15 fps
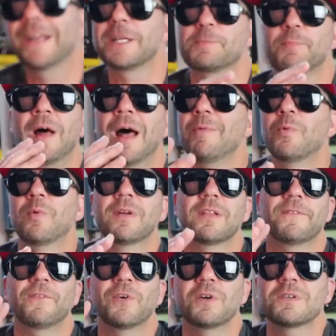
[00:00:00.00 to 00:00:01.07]
It's probably one of
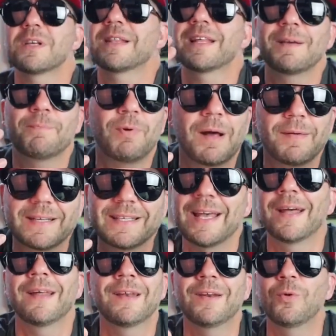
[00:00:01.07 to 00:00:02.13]
the first, I think, probably
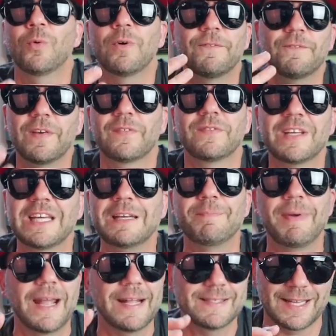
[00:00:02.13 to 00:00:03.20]
10 or 15
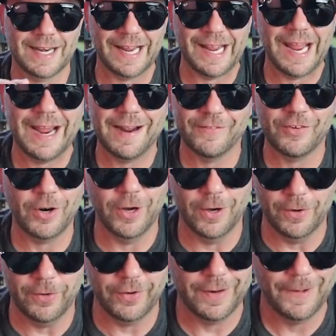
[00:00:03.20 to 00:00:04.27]
baits that I ever
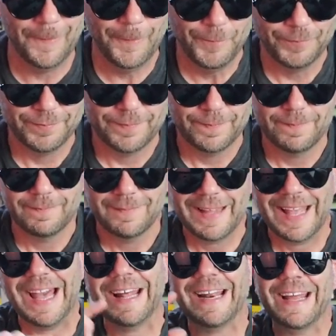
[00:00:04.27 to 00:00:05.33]
owned,
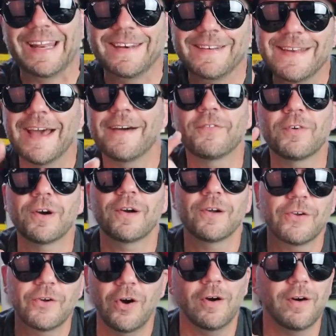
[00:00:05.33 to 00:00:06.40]
and I never
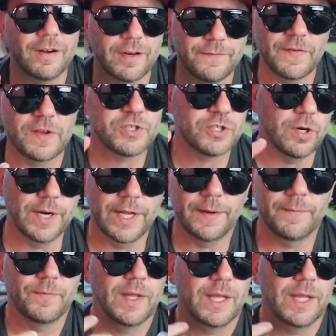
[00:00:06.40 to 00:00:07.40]
caught a fish on it.